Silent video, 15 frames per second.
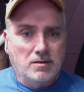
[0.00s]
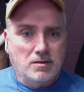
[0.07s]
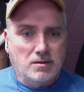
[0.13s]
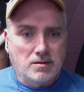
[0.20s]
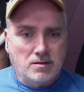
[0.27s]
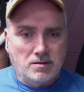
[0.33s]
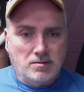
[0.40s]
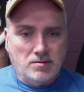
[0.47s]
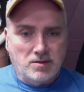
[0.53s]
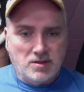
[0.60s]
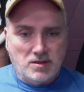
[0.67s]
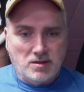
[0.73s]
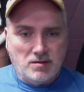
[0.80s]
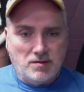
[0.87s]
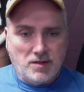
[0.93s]
Let me
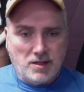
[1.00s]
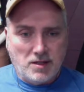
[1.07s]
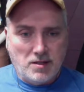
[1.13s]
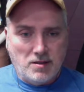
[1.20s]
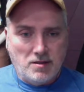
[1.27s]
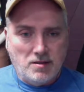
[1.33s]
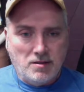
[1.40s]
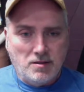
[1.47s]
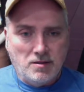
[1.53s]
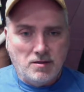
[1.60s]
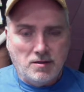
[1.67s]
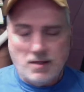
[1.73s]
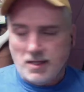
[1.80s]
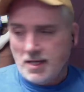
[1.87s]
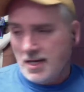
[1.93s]
see if I can.
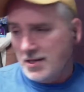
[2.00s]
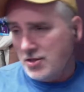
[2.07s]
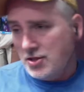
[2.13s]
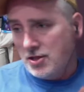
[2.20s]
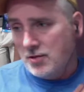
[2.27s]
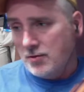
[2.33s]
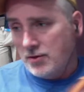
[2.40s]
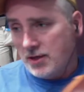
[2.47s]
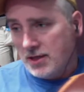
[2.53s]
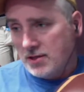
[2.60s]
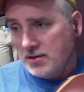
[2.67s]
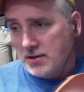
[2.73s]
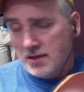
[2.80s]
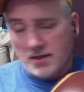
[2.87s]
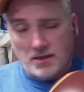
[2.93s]
I can't share it with you guys
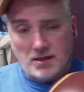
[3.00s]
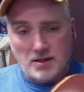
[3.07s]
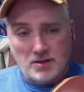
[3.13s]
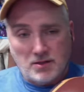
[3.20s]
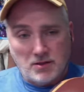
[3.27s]
on TikTok.